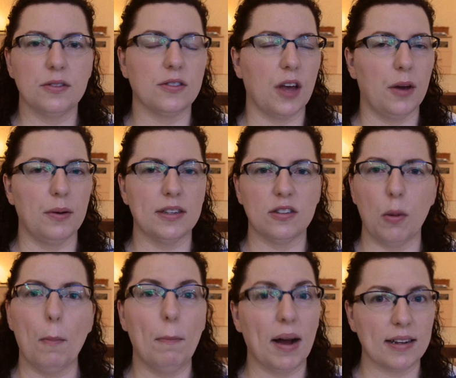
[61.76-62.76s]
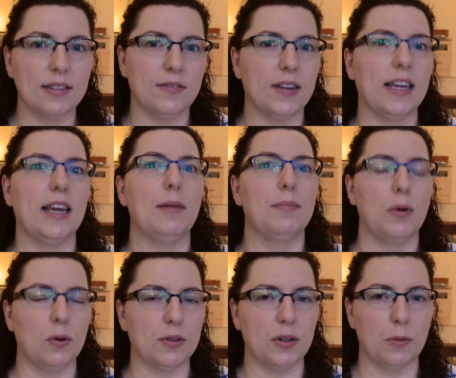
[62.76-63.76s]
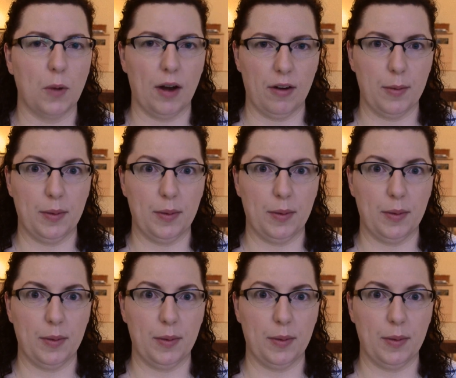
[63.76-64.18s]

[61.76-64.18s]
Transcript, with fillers: so it's not massively important where it